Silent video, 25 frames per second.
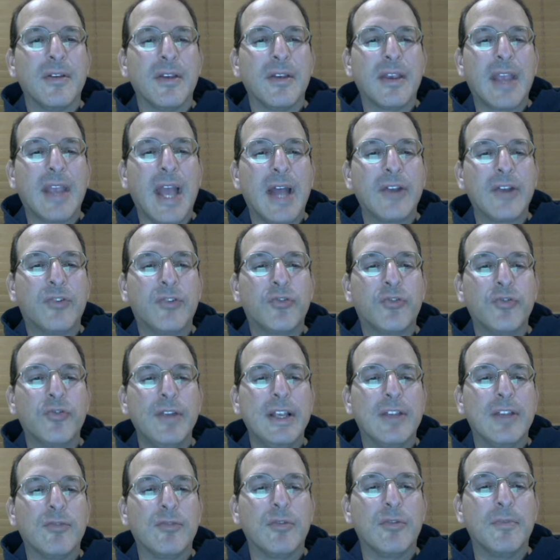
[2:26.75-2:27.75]
Cat
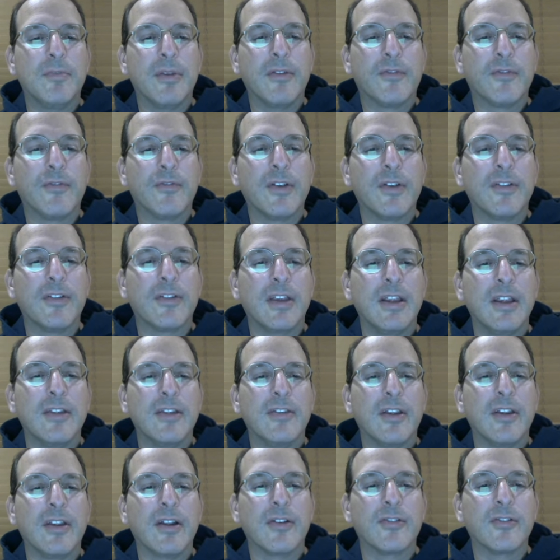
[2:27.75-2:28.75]
treats would be the
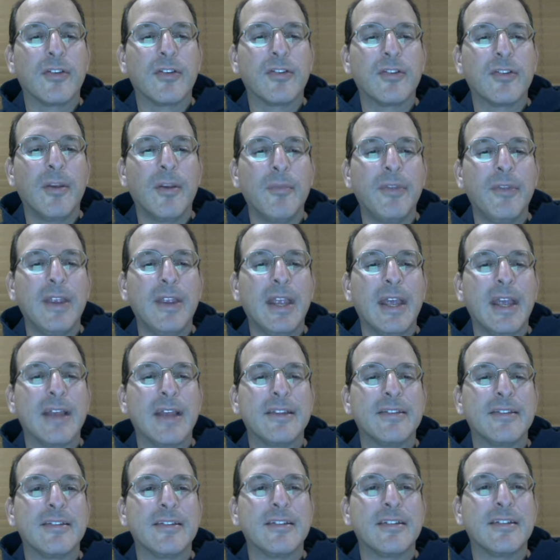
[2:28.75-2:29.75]
friskies here. So something
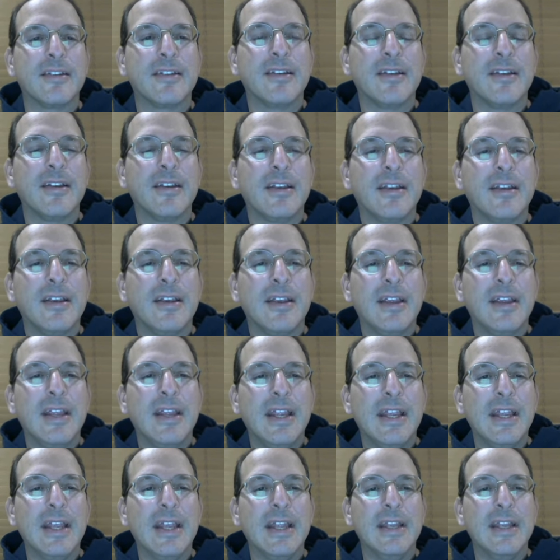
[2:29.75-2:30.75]
est
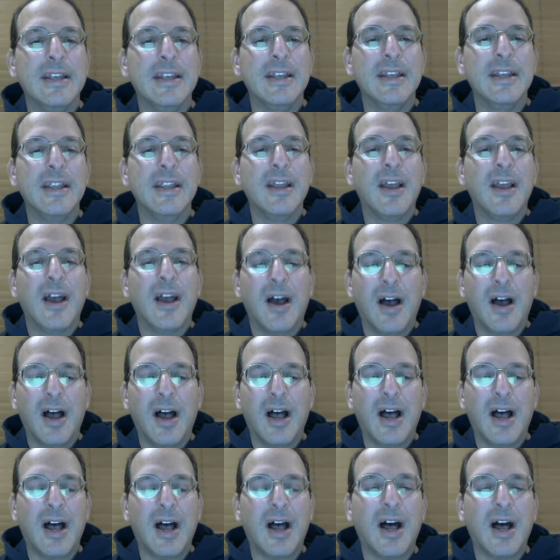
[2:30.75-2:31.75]
in
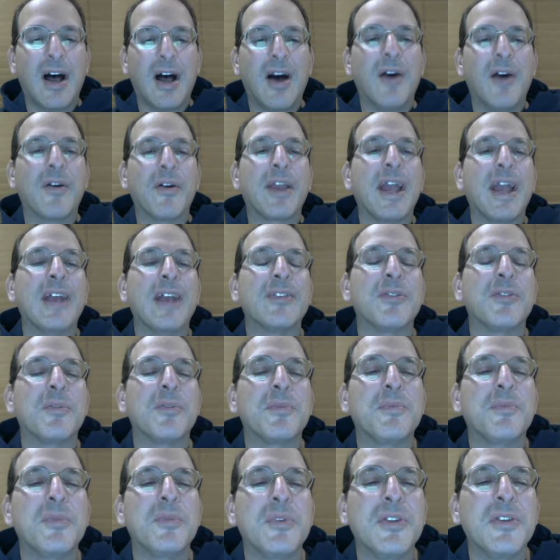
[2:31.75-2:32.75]
Ah, okay. So
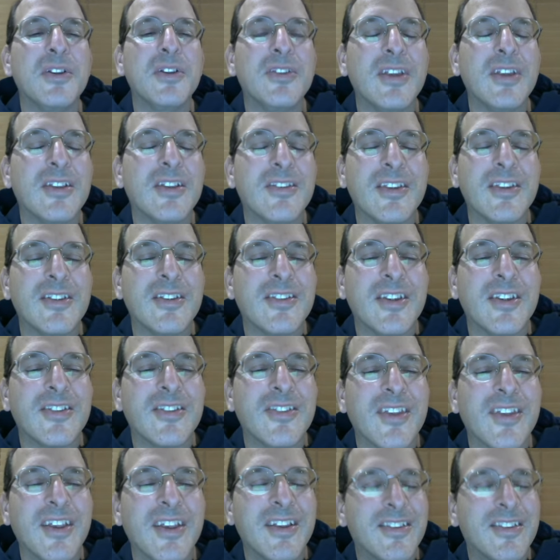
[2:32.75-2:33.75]
it's it's it's, it's
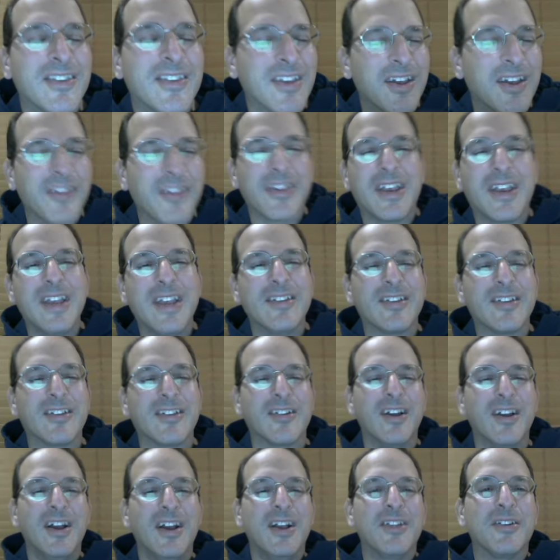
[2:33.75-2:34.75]
the it's the the key
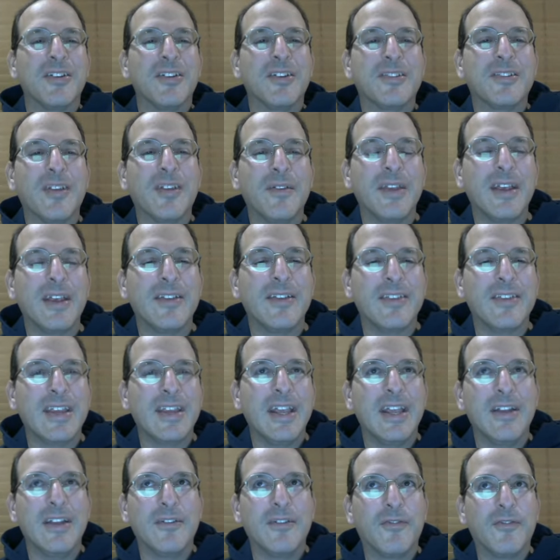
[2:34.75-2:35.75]
signature. So something is
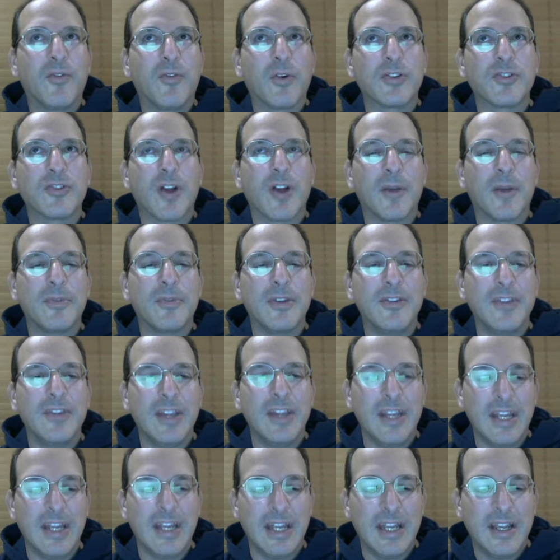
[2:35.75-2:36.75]
in four sharps is
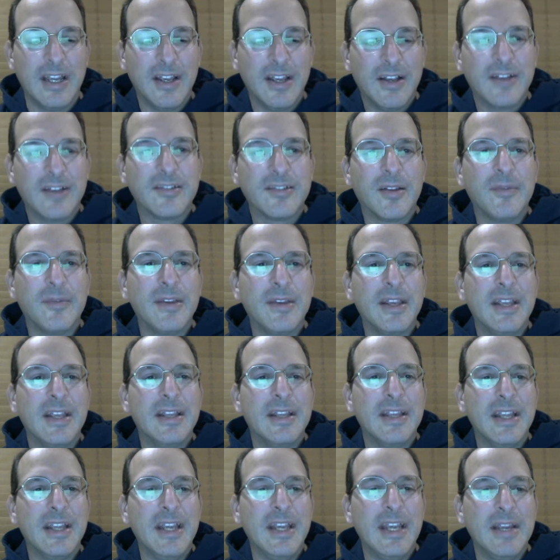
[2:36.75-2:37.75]
E. Something
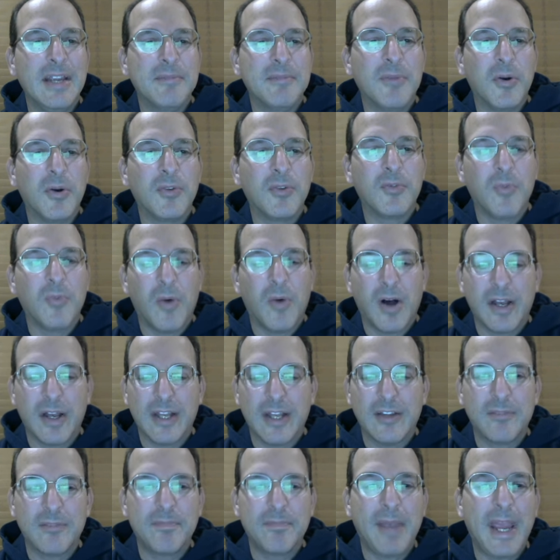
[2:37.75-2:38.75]
in E most want
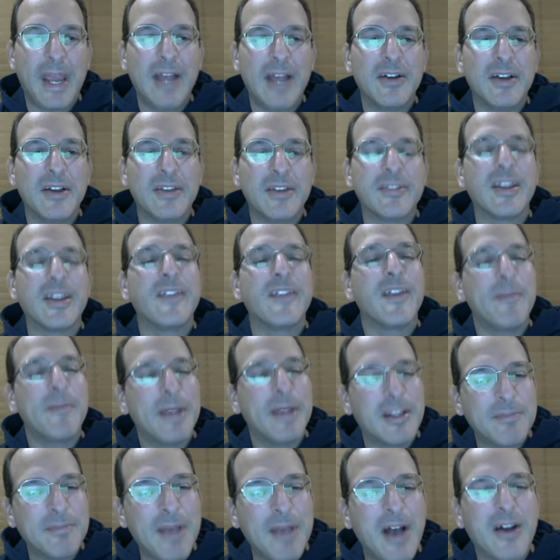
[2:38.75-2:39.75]
is palest, and that
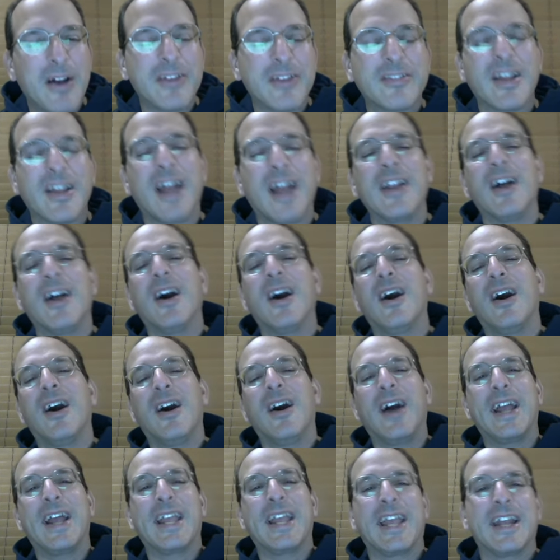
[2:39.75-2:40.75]
makes Palestine. Ah,
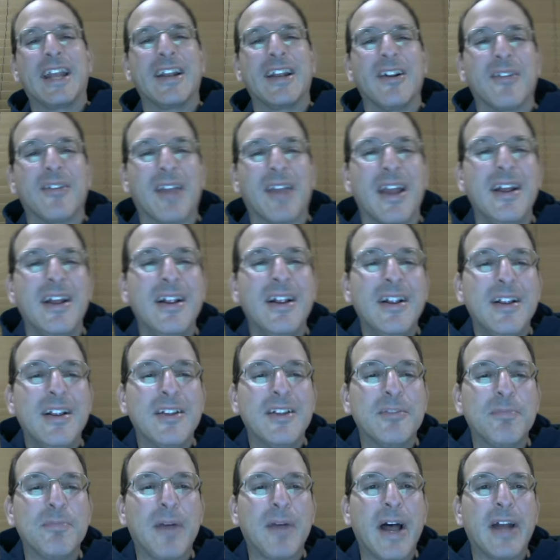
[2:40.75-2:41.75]
I get it. Okay,
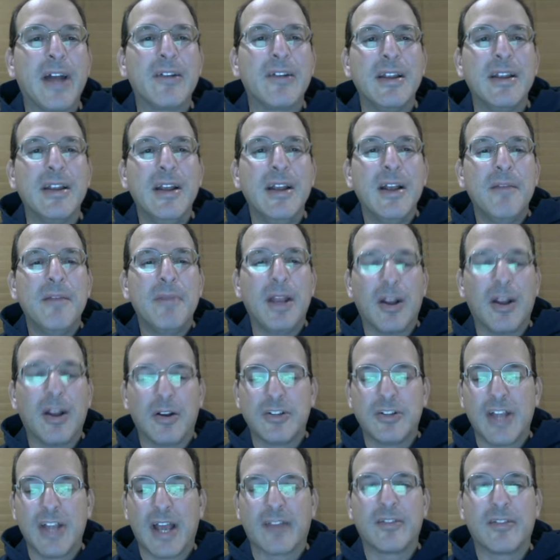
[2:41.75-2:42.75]
splattery paint or
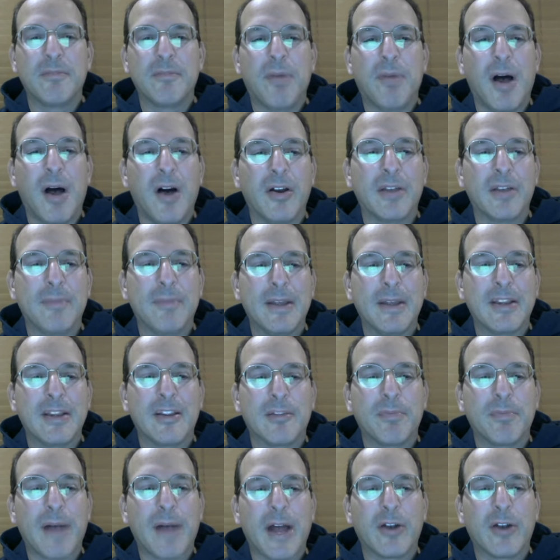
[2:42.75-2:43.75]
Jackson Pollock made the
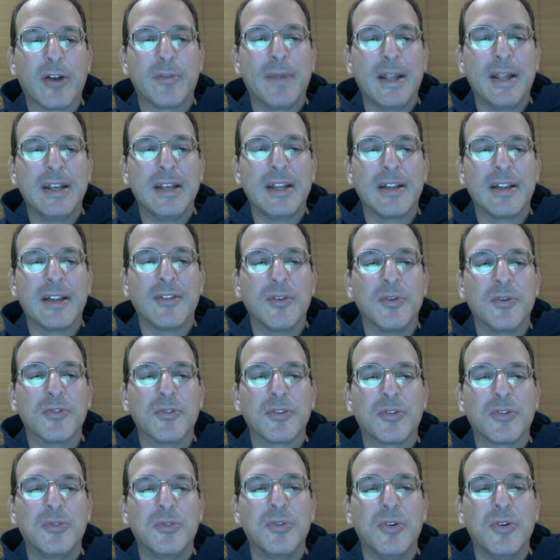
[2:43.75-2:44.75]
splatter paintings. Those
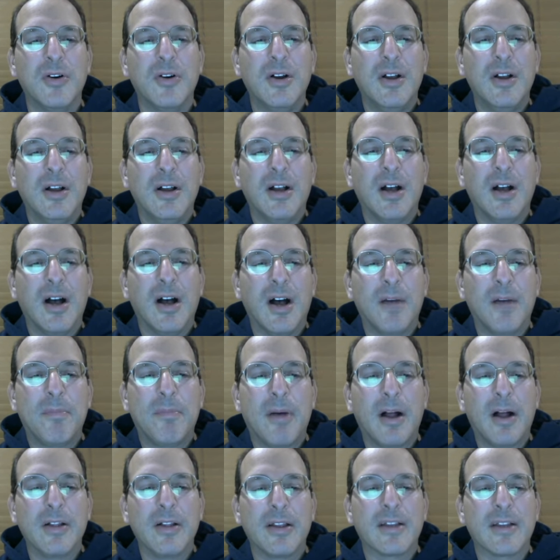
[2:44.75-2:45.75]
are cool. Uh,
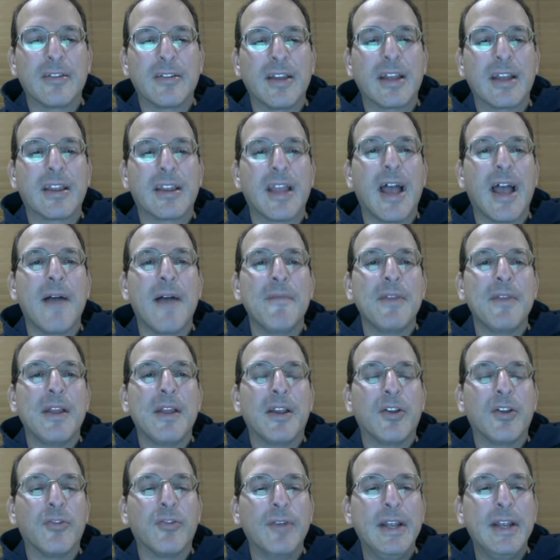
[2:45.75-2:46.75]
Pollocks like that.
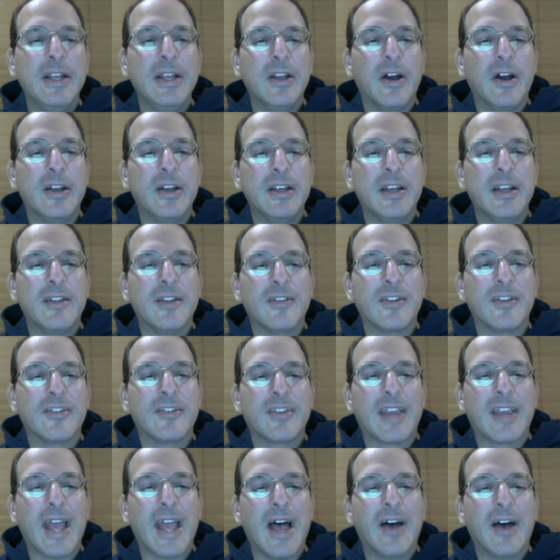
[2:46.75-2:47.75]
Green onion is a
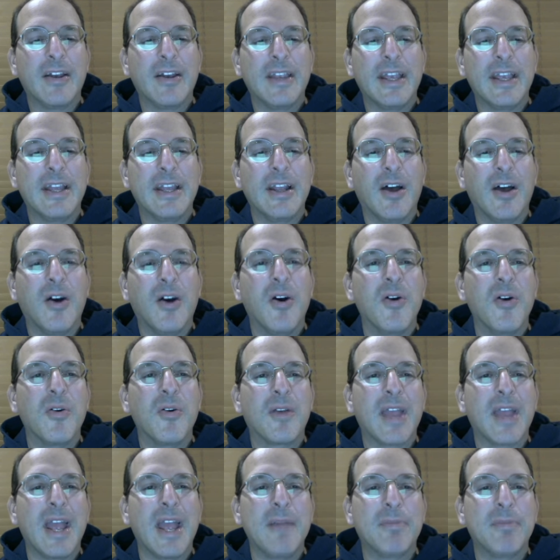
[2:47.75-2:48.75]
scallion.
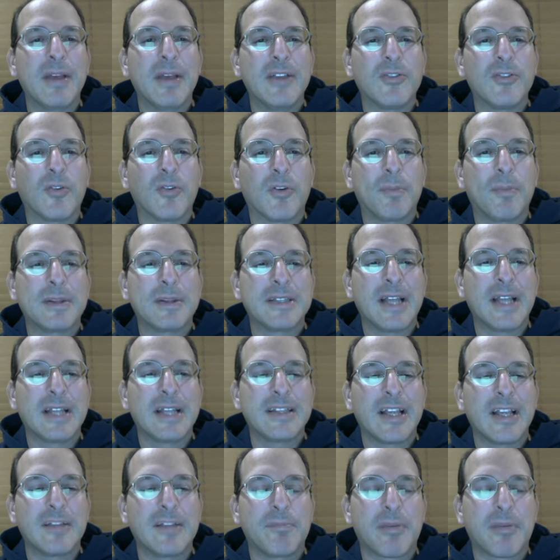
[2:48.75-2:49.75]
Okay, place to order
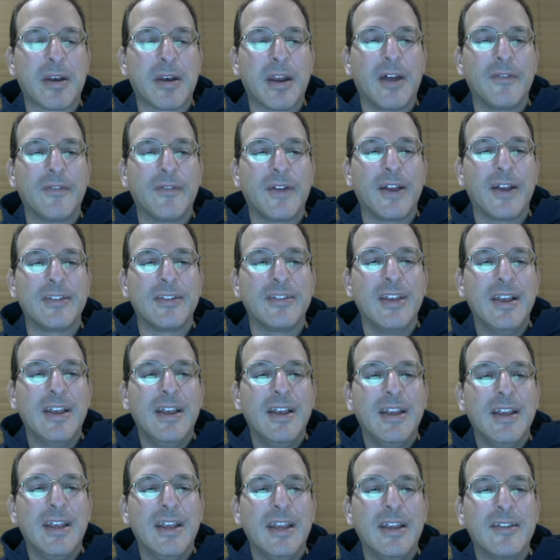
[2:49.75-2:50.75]
patatas bravas
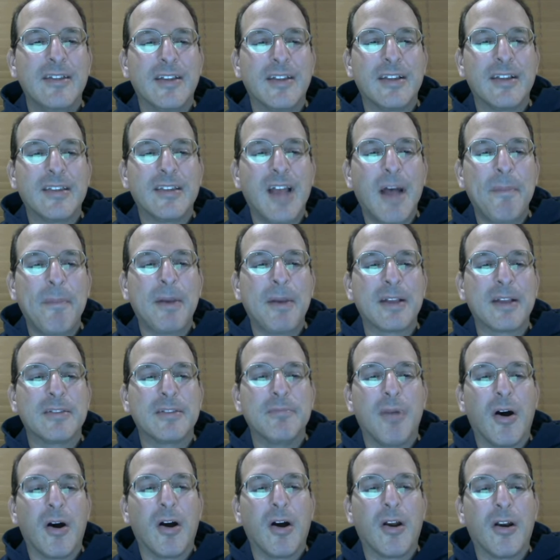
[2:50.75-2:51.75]
is a tapas
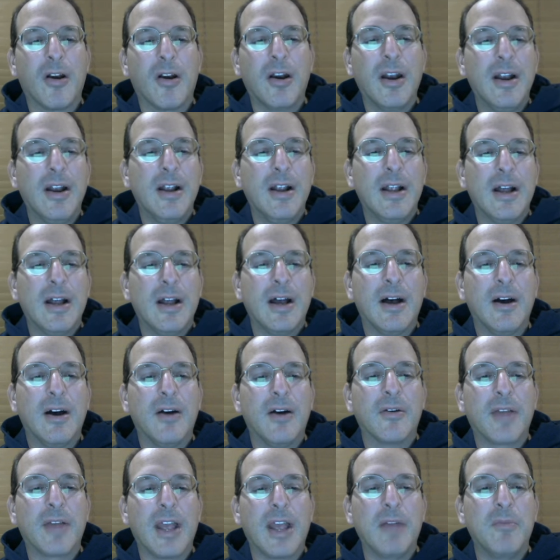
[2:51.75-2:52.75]
bar. Uh,
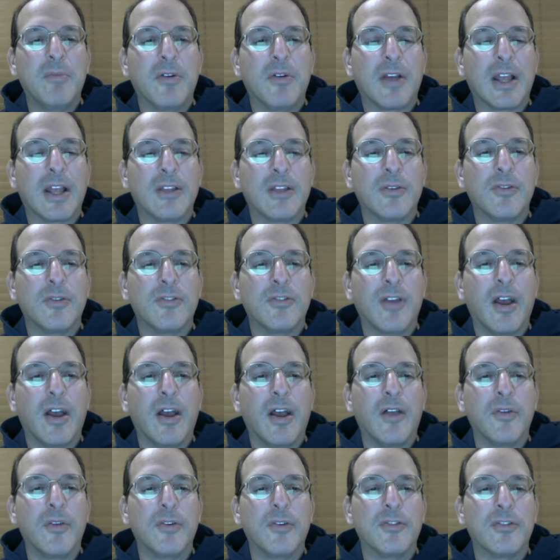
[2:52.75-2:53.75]
okay, we'll get those
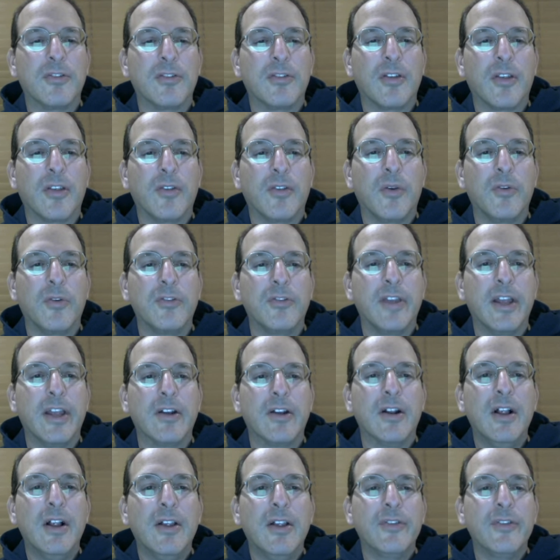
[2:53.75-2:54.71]
uh, those those later.